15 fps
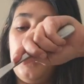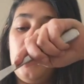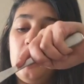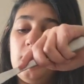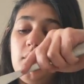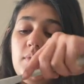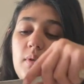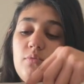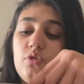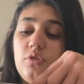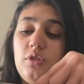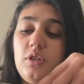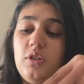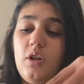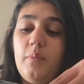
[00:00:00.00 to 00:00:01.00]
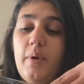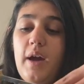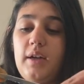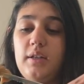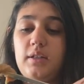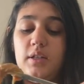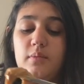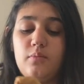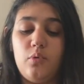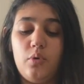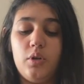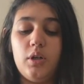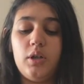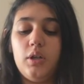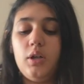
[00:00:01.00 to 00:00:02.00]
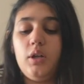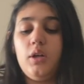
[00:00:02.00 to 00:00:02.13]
And sometimes you'll need to go back and get more,